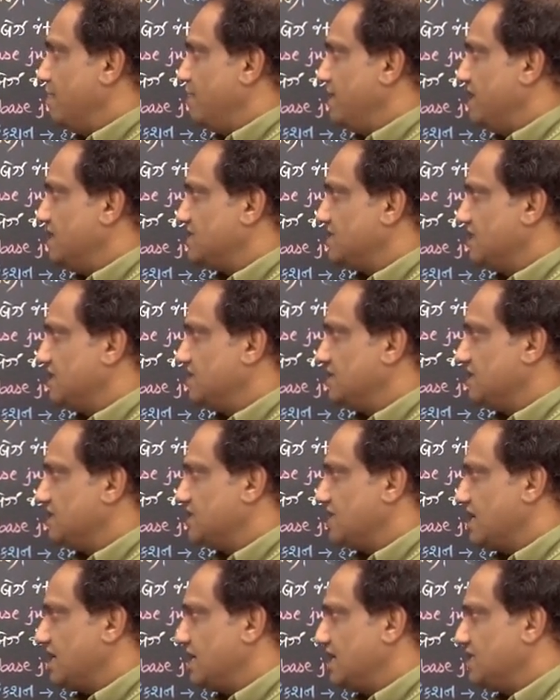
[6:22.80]
this is the
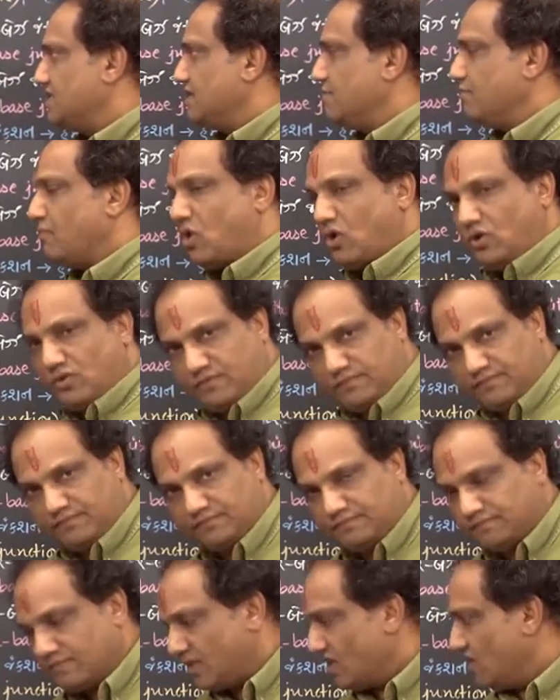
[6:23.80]
circuit
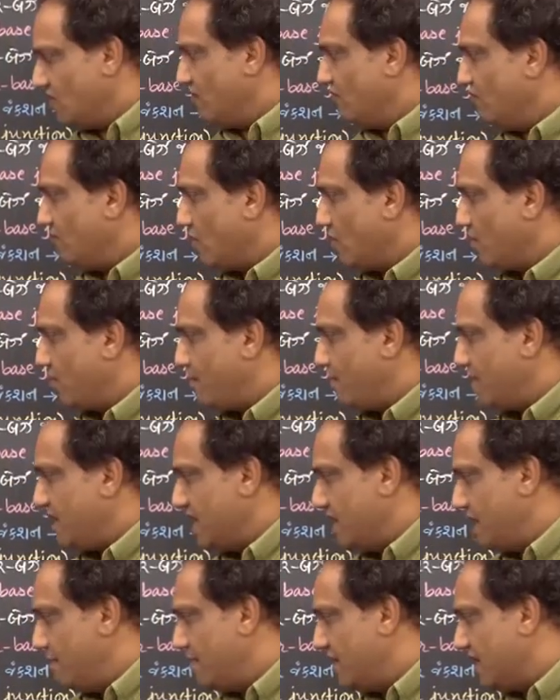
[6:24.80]
symbol. For
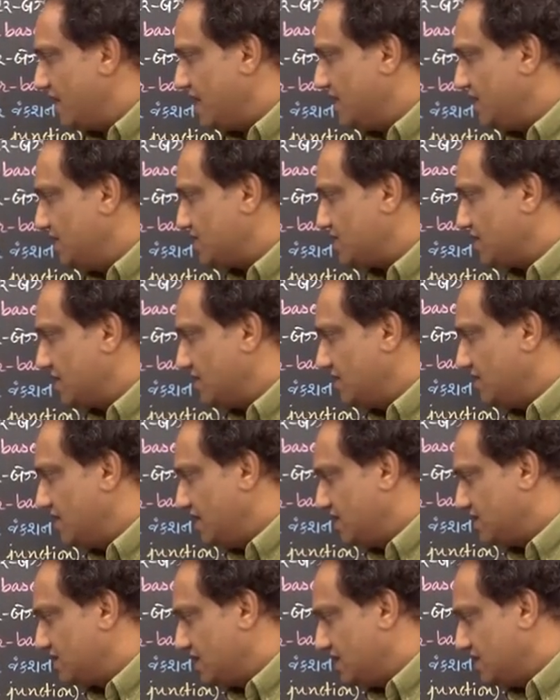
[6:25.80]
PNP transistor,
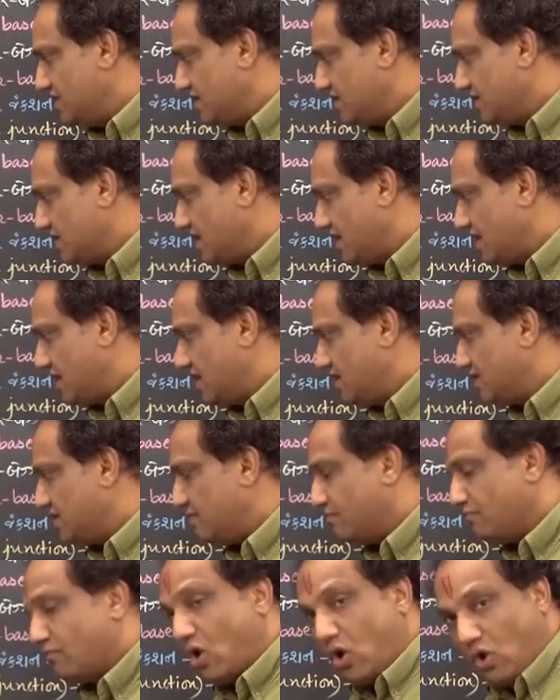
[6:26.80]
this is the circuit
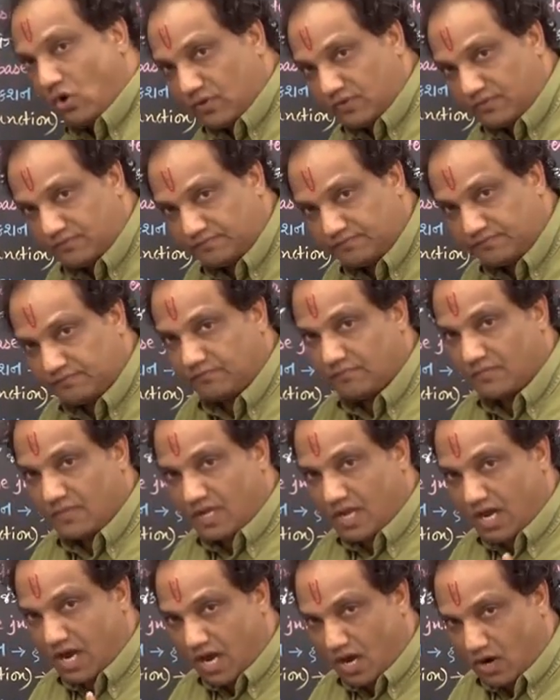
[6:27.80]
symbol.
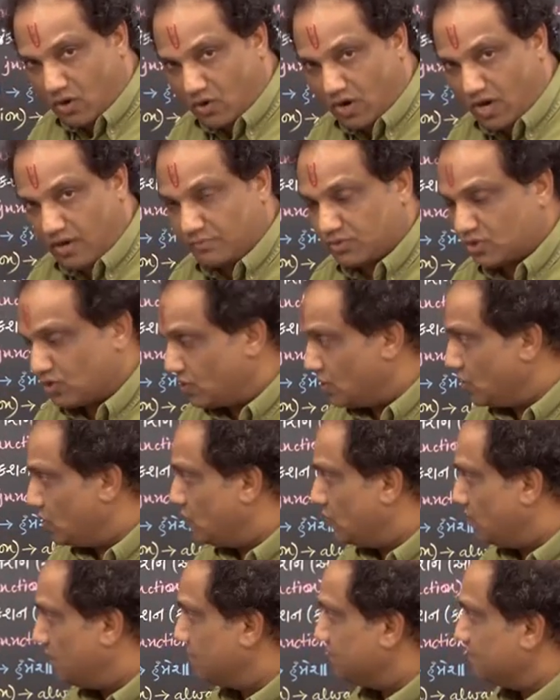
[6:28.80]
How I am showing
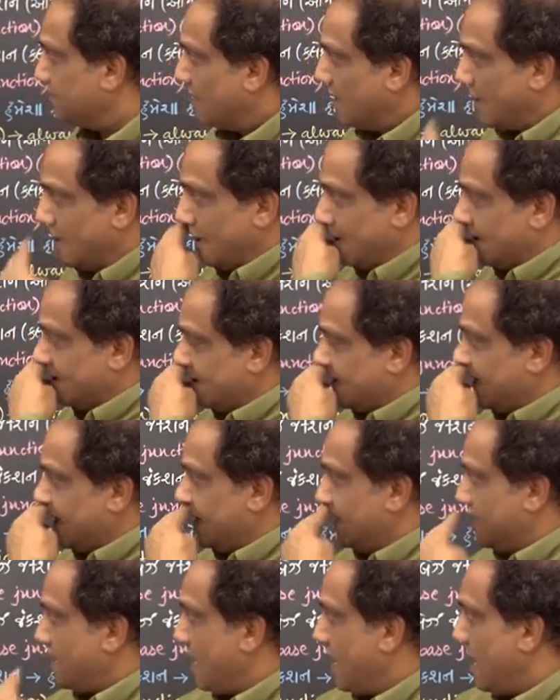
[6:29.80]
you?
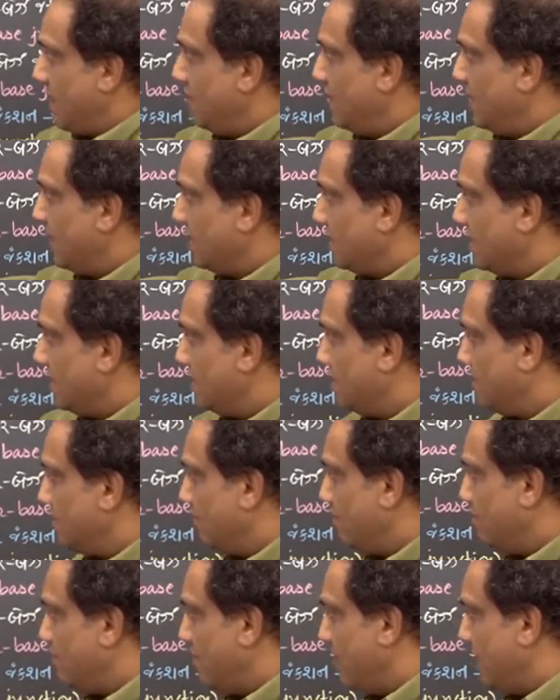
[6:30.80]
See,
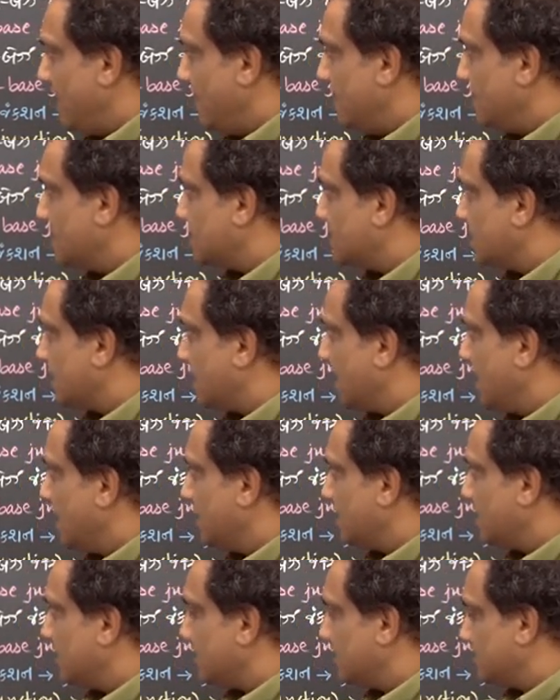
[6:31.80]
emitter, base,
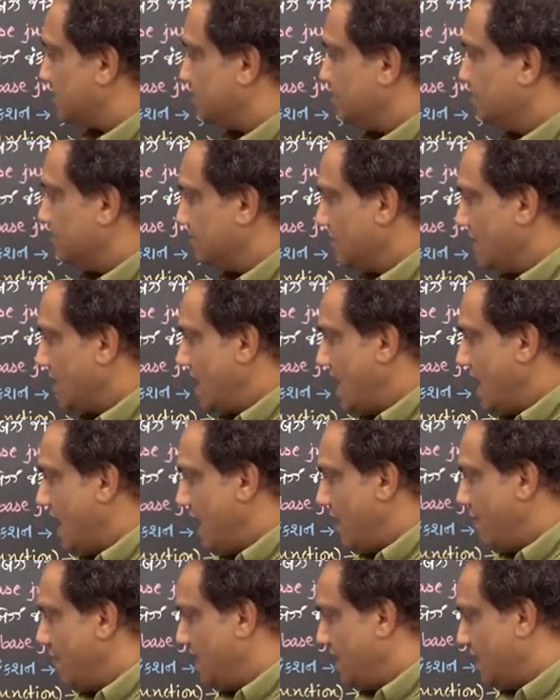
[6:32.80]
collector.
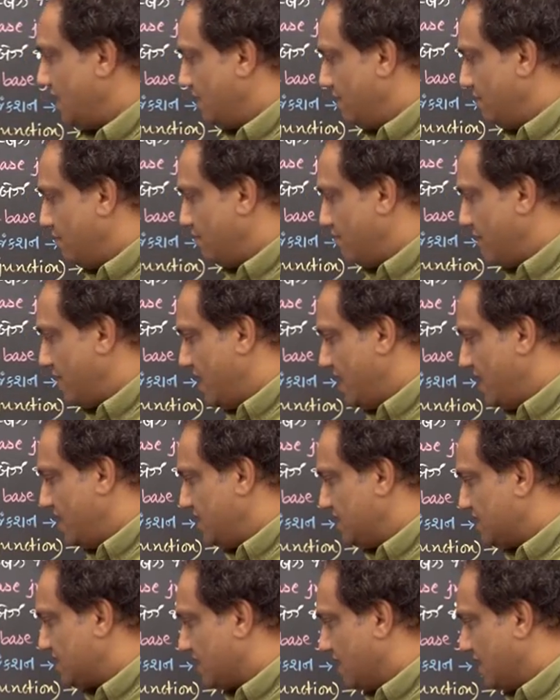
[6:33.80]
Emitter,
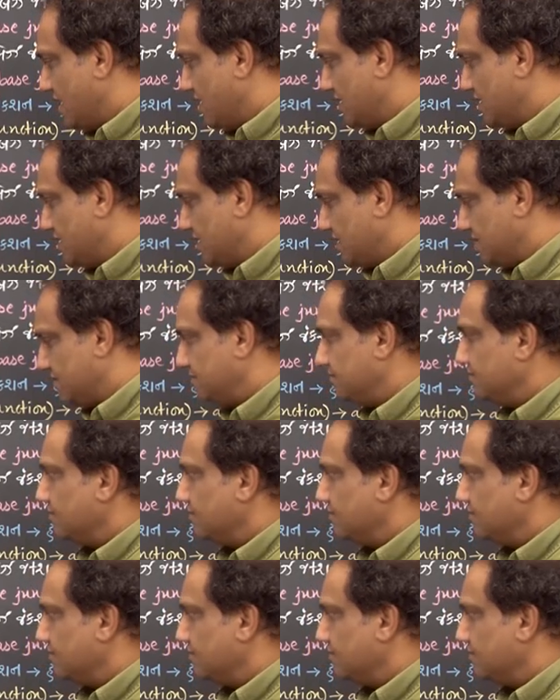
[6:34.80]
base, collector.